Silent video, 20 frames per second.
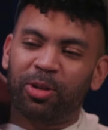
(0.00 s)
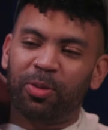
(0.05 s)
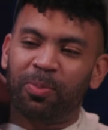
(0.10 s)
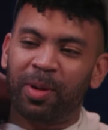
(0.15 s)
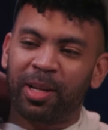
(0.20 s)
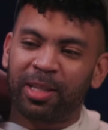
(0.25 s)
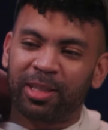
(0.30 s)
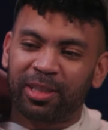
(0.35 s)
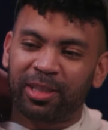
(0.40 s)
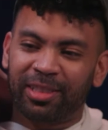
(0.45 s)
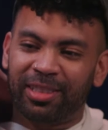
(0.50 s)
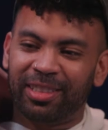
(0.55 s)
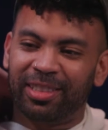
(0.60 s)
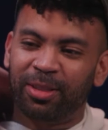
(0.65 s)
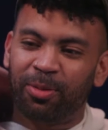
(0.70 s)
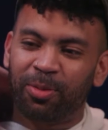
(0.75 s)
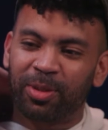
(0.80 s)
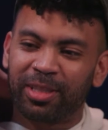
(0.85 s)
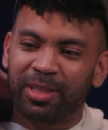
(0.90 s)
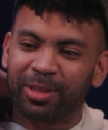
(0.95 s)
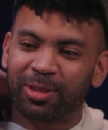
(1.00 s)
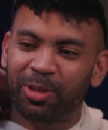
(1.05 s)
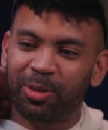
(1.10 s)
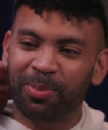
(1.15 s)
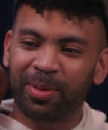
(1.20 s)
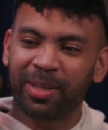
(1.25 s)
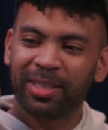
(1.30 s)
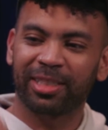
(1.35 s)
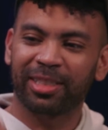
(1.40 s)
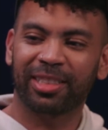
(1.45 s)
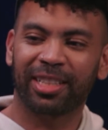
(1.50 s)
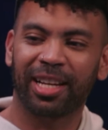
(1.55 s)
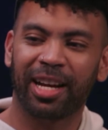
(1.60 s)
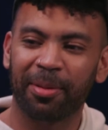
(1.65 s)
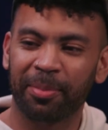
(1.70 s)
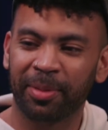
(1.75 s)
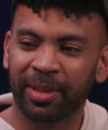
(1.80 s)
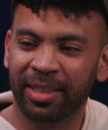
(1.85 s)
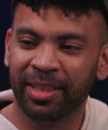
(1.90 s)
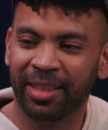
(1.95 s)
much
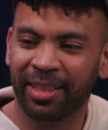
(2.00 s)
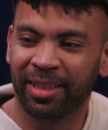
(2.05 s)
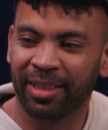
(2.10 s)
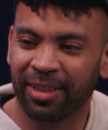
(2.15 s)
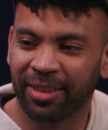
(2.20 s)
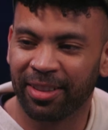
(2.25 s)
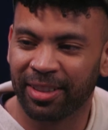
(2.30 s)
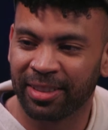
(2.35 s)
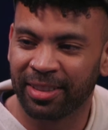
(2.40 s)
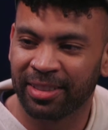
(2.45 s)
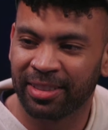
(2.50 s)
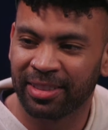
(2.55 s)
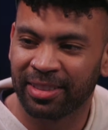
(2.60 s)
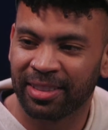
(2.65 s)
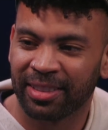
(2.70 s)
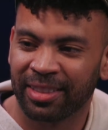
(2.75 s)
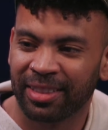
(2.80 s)
comedy in there this